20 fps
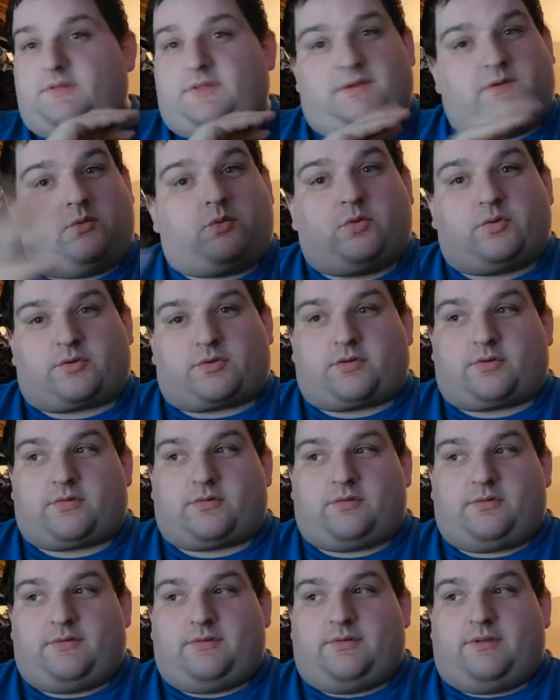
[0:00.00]
The Order.
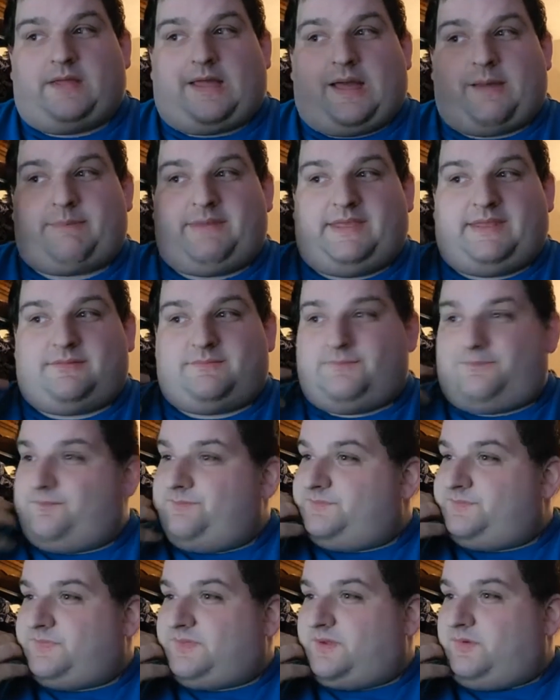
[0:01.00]
I mean,
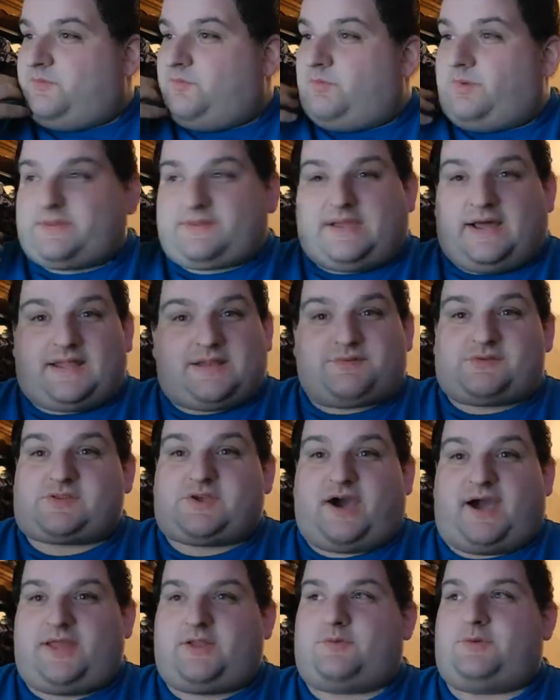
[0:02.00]
what kind of
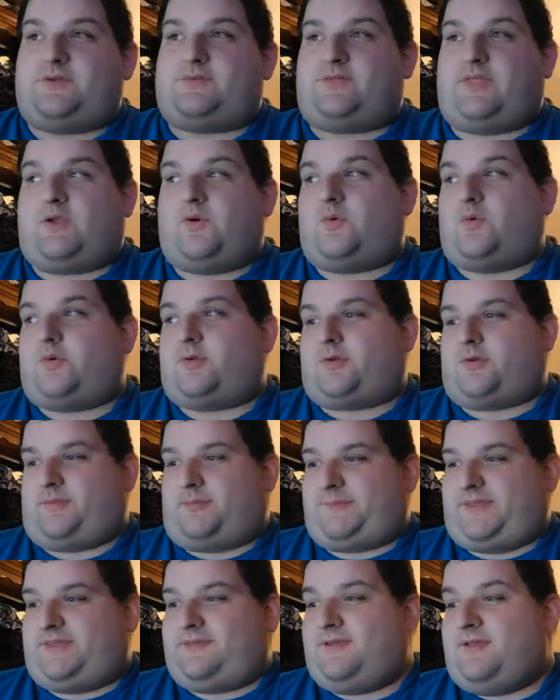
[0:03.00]
title is The
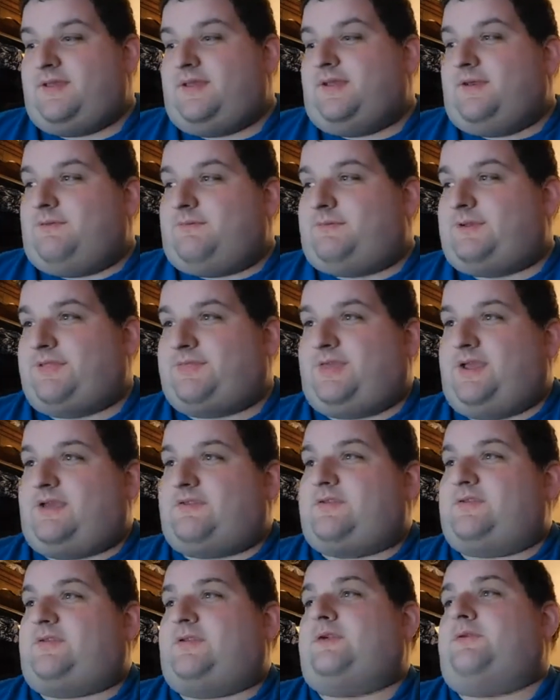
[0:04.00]
Order? I mean, when I think
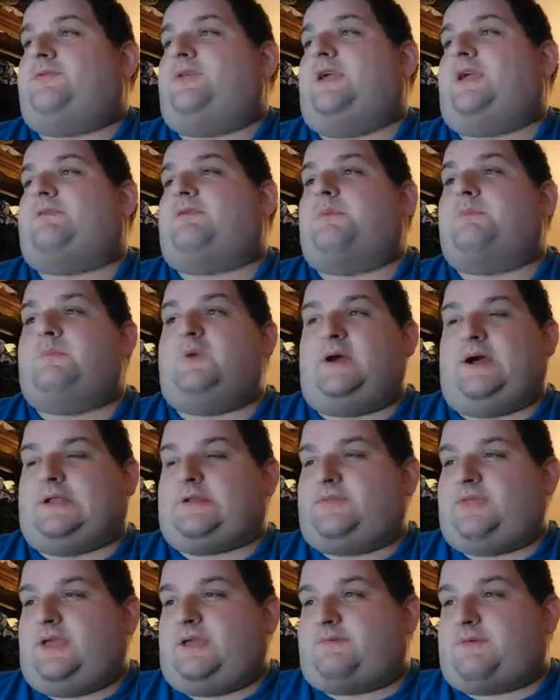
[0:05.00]
of this, I don't think of a
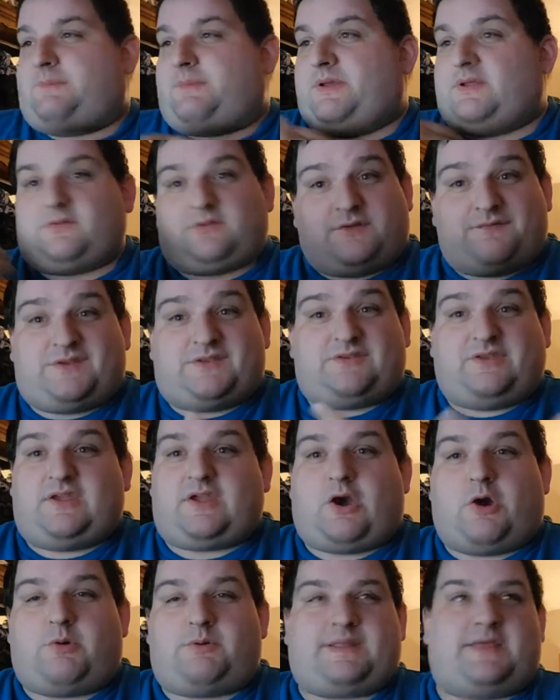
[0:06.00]
Da Vinci
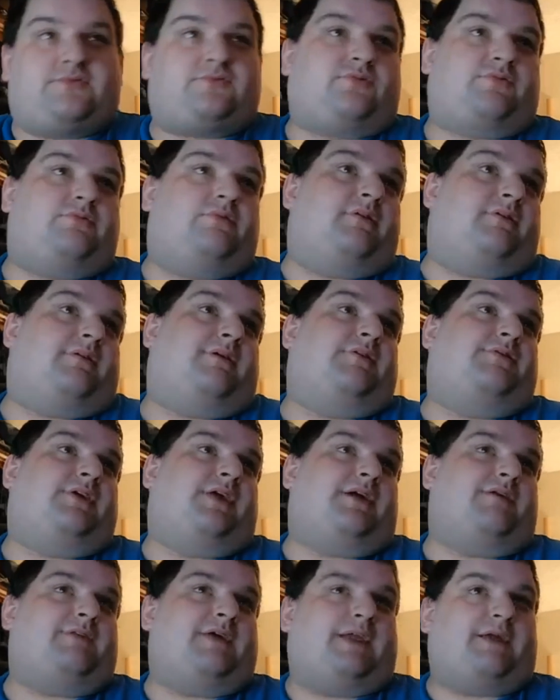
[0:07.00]
Code-esque thriller. I
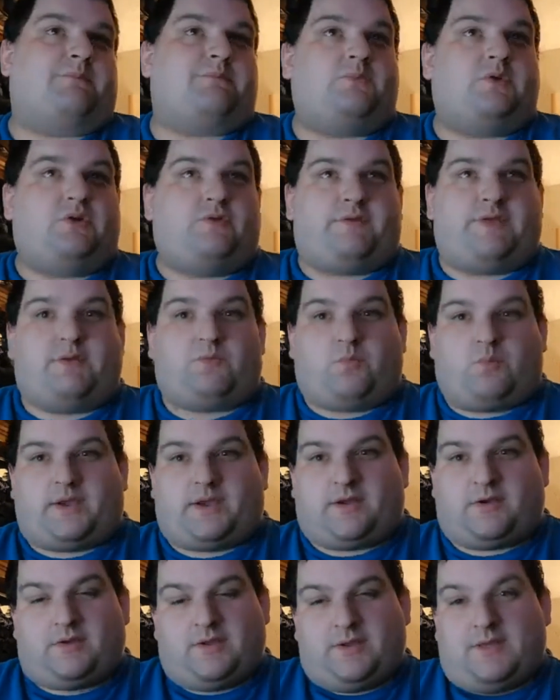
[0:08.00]
think of, like, a movie
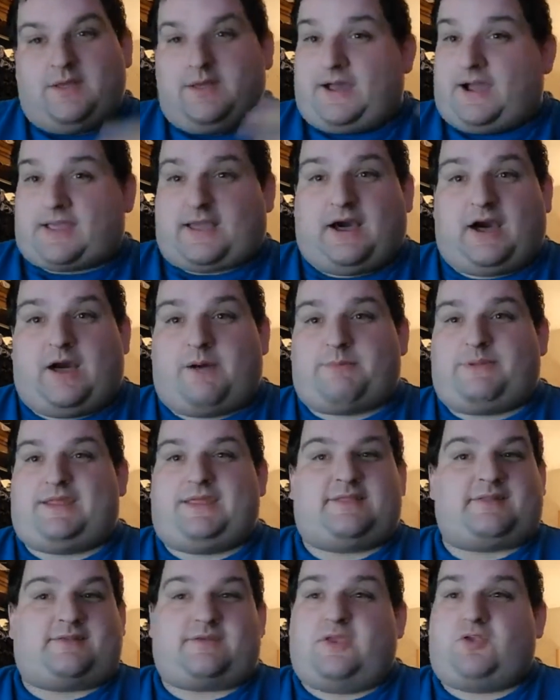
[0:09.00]
where, a
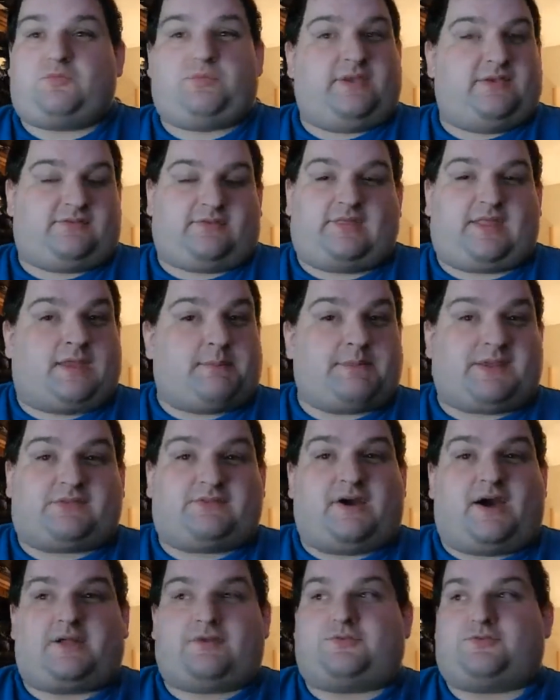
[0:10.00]
comedy that takes place at, like, a
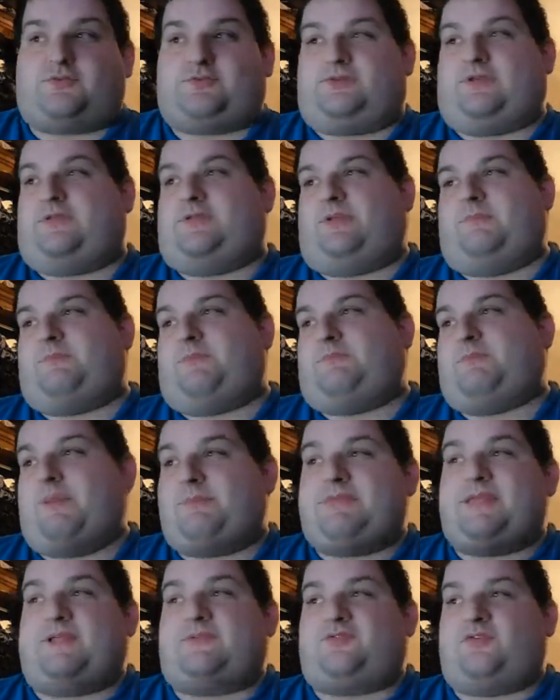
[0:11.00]
McDonald's or something, but
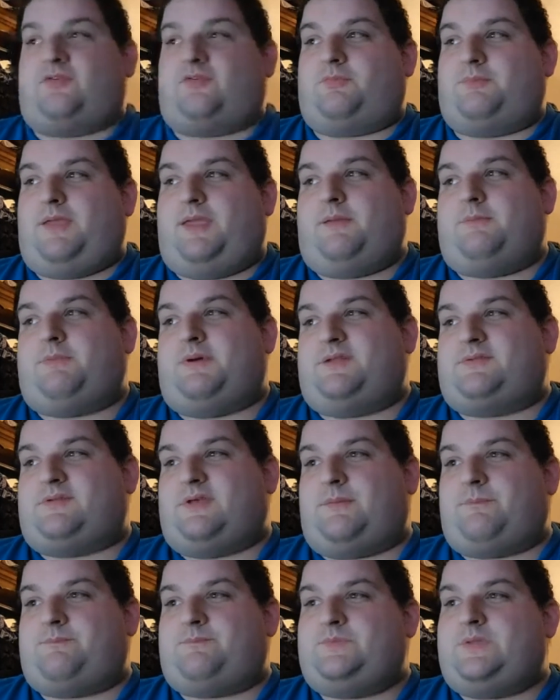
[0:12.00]
maybe that's just me,
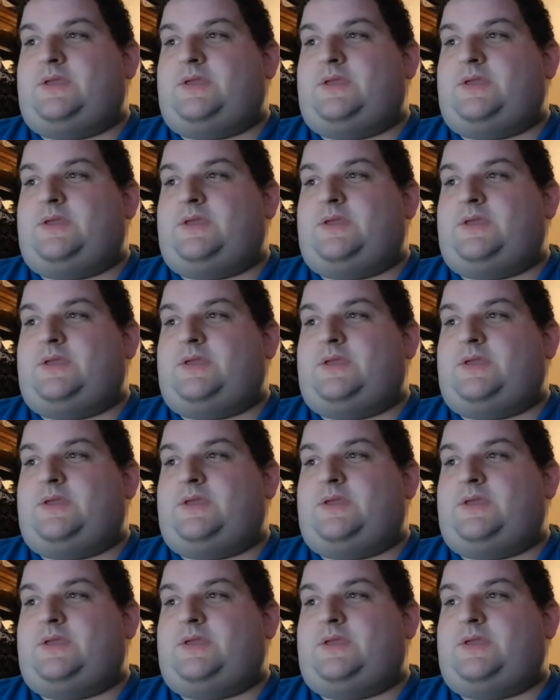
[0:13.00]
but,